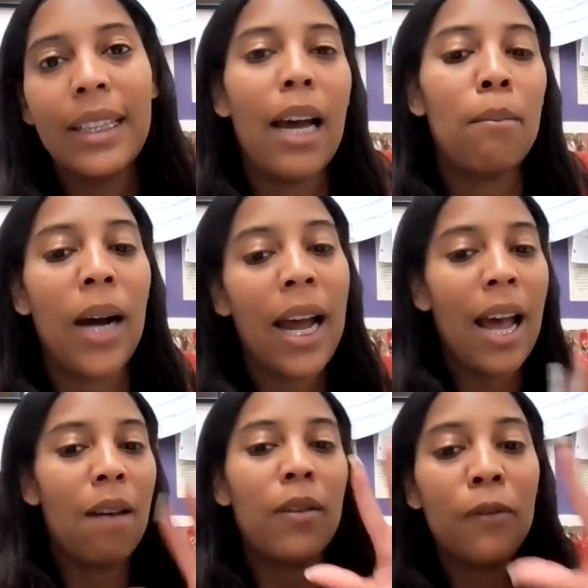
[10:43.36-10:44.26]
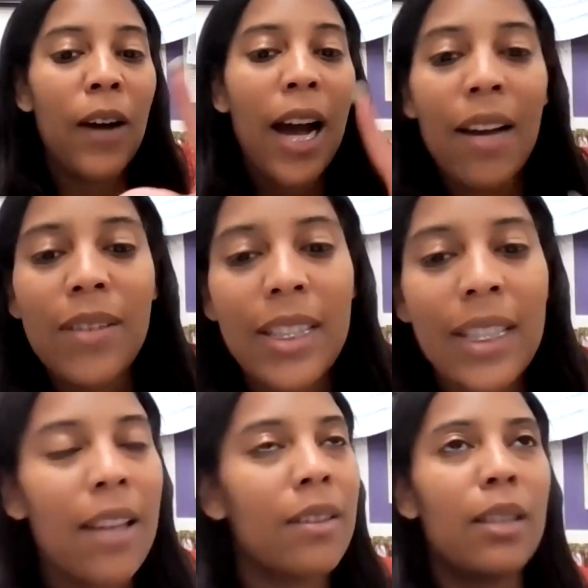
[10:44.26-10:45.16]
that by having five
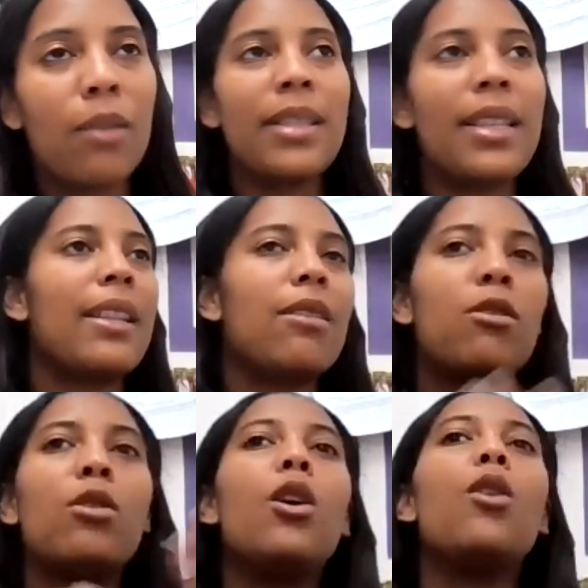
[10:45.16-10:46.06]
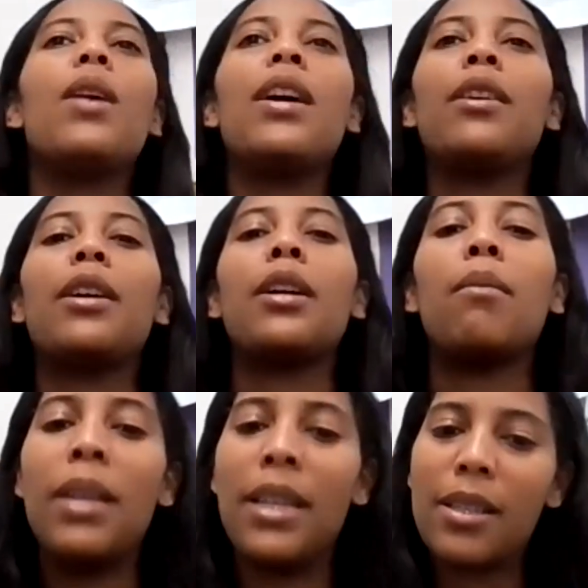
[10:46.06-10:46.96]
together, there was like, there's no way they're going
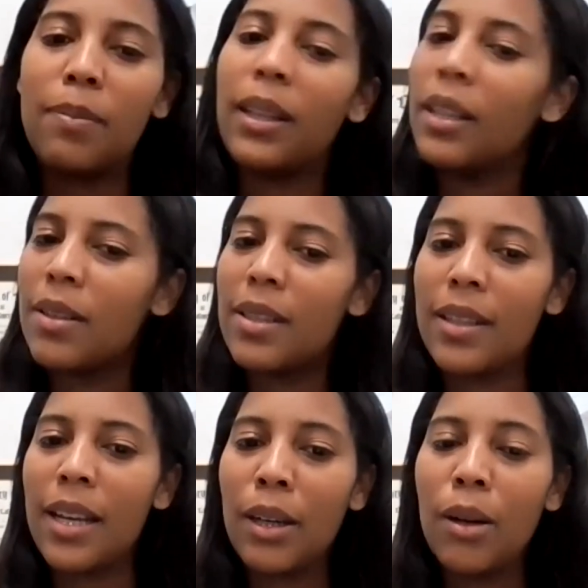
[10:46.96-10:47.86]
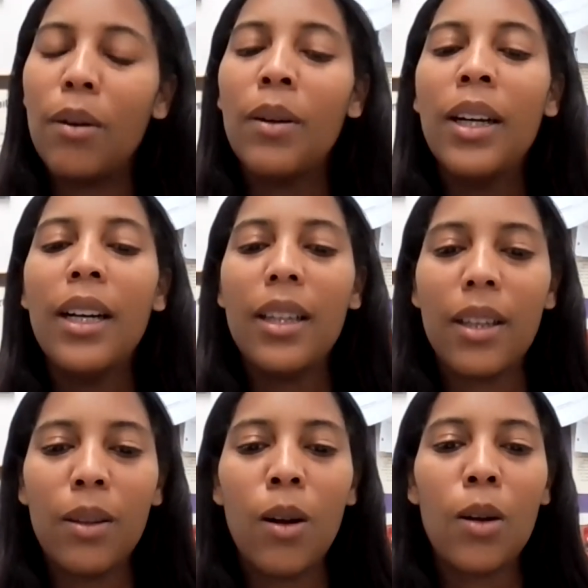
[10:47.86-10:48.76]
to beat us. But little did they know
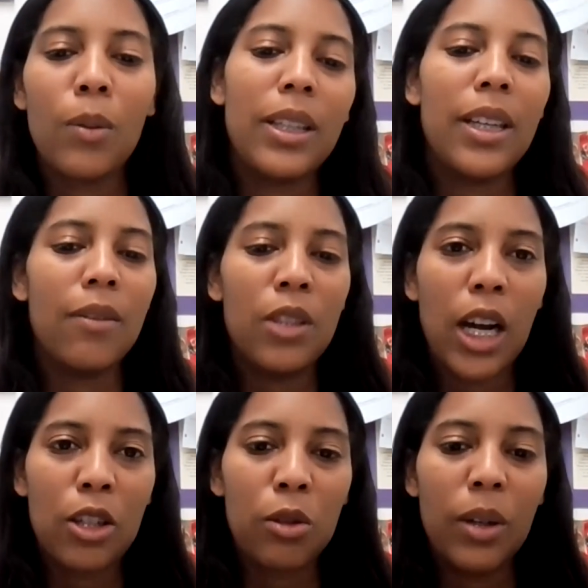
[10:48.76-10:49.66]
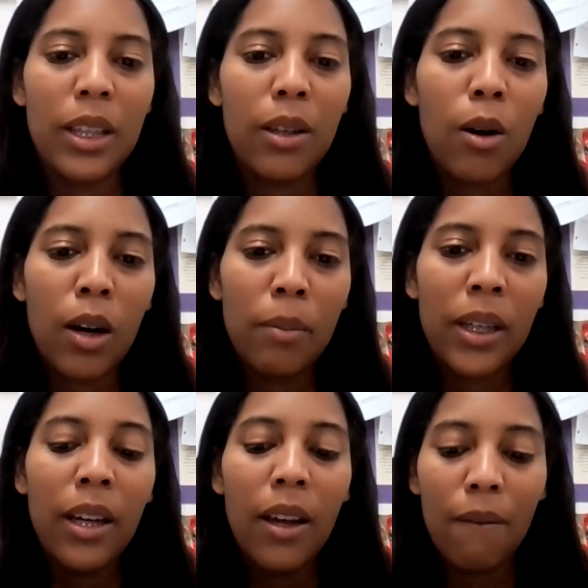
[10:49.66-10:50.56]
the Lord would give Joshua and the
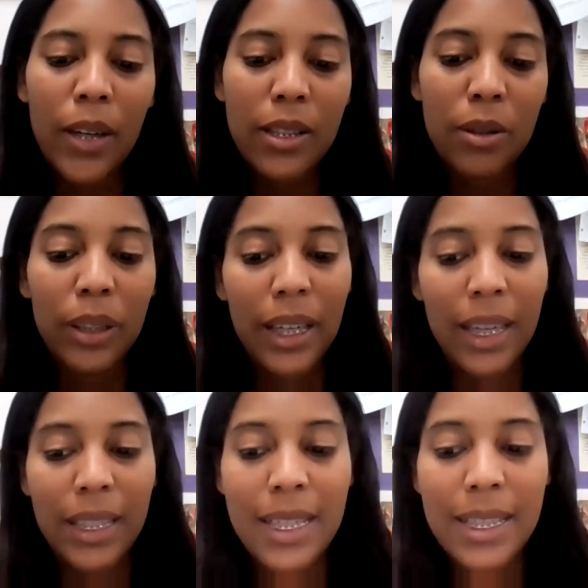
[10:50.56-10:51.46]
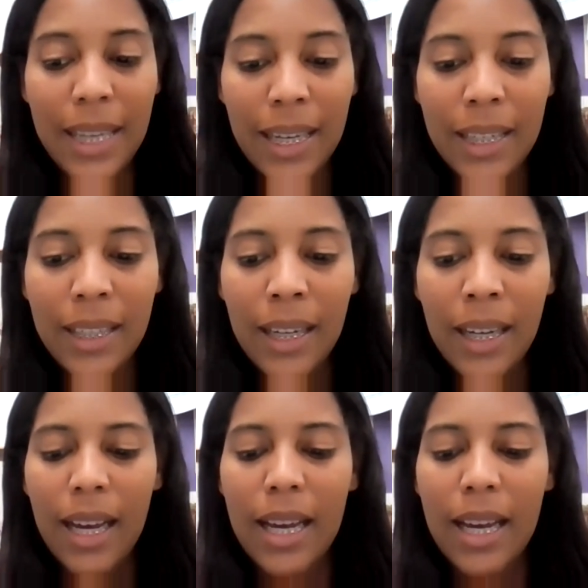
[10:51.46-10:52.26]
army victory. And he did.